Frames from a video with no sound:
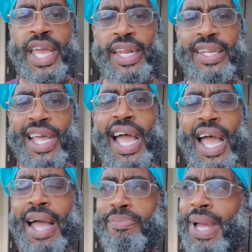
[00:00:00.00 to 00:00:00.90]
that. I,
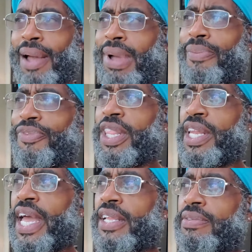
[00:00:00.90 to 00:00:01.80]
I'm I'm feeling that.